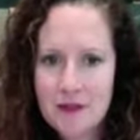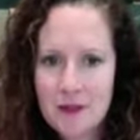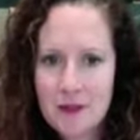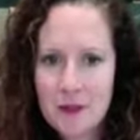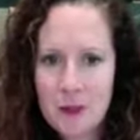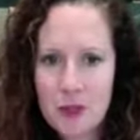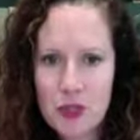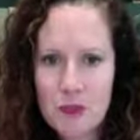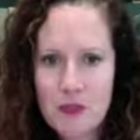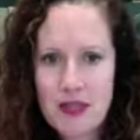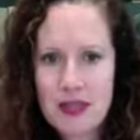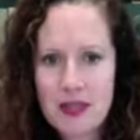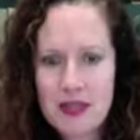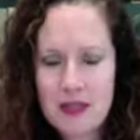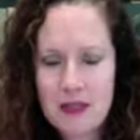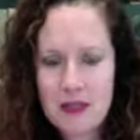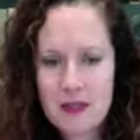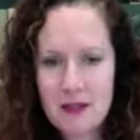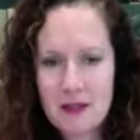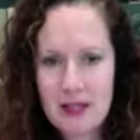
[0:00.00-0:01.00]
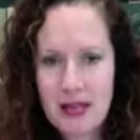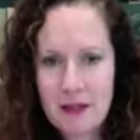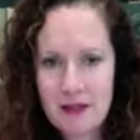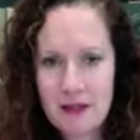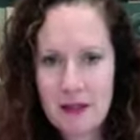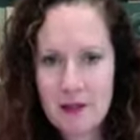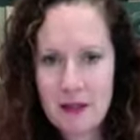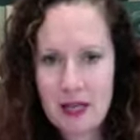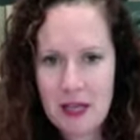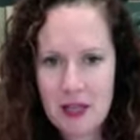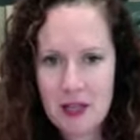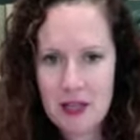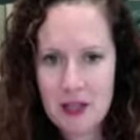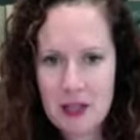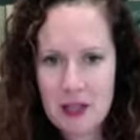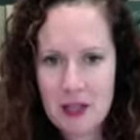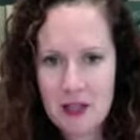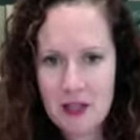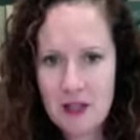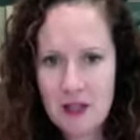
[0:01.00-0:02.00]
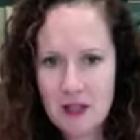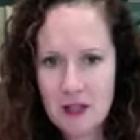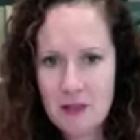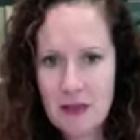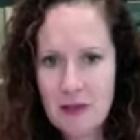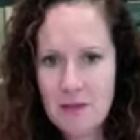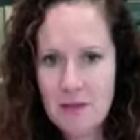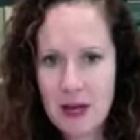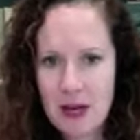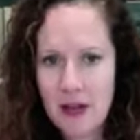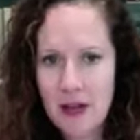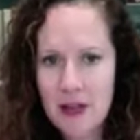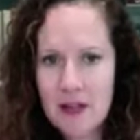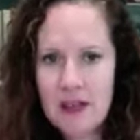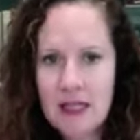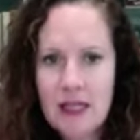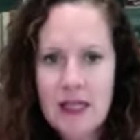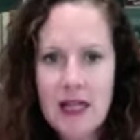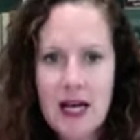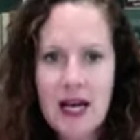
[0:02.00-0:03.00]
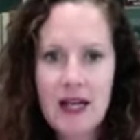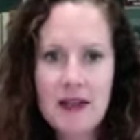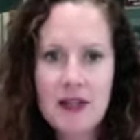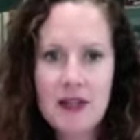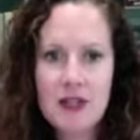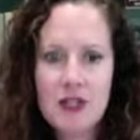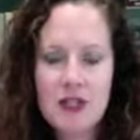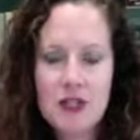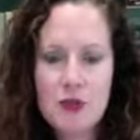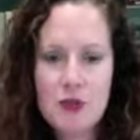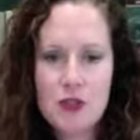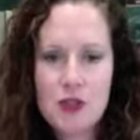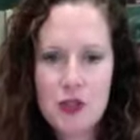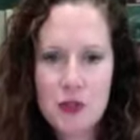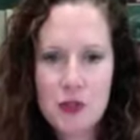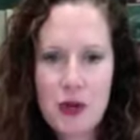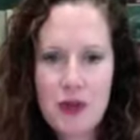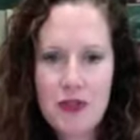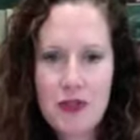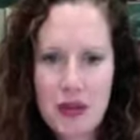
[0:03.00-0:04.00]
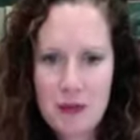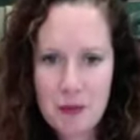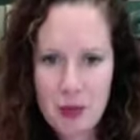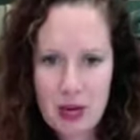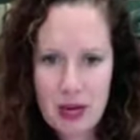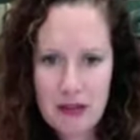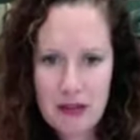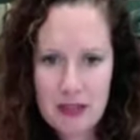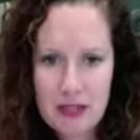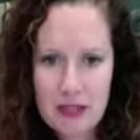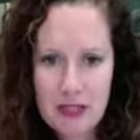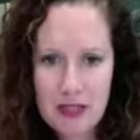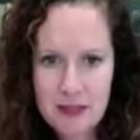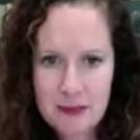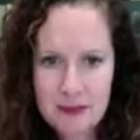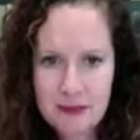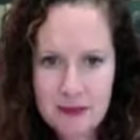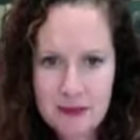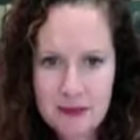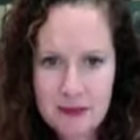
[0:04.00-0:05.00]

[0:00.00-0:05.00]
which makes having a page a little bit better unless you do want that privacy.